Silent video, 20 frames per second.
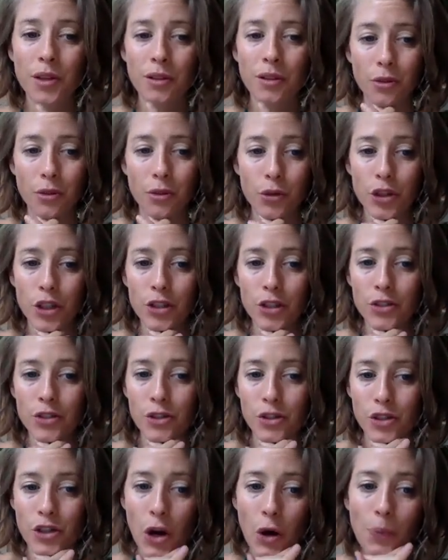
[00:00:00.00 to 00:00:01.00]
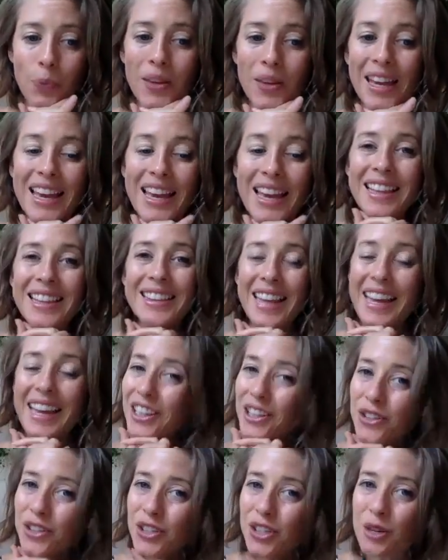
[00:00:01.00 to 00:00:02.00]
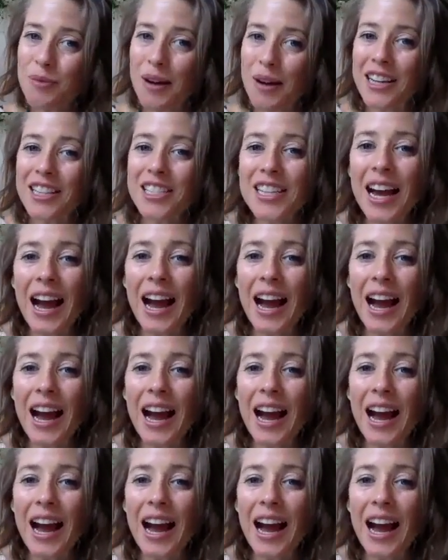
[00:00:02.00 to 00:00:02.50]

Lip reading: futures. So thank you so much.